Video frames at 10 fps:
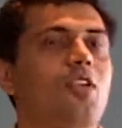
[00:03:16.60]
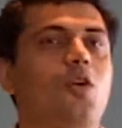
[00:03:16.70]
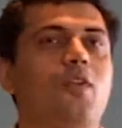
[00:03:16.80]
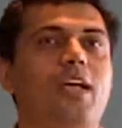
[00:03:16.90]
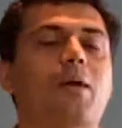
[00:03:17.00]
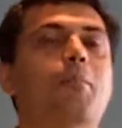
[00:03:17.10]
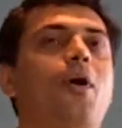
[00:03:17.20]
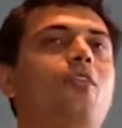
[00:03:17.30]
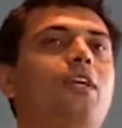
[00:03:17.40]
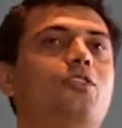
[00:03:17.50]
You're like
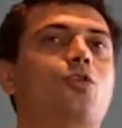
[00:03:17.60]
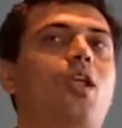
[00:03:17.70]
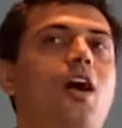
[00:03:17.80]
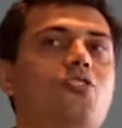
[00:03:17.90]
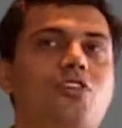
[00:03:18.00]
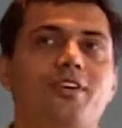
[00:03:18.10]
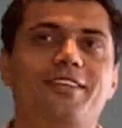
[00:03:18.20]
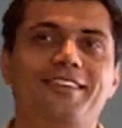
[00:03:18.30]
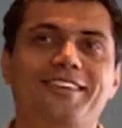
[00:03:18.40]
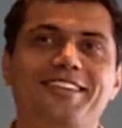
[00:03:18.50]
compounded so larger,
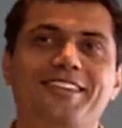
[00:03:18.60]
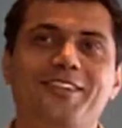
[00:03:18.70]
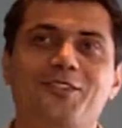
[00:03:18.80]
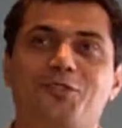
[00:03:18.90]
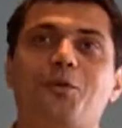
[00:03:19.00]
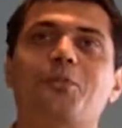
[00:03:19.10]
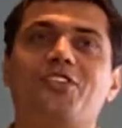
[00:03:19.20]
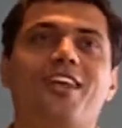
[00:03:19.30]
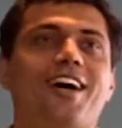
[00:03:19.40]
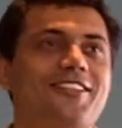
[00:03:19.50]
so much
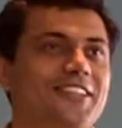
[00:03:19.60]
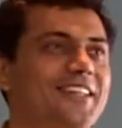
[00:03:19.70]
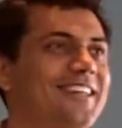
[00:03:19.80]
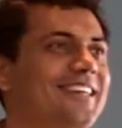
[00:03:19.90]
larger,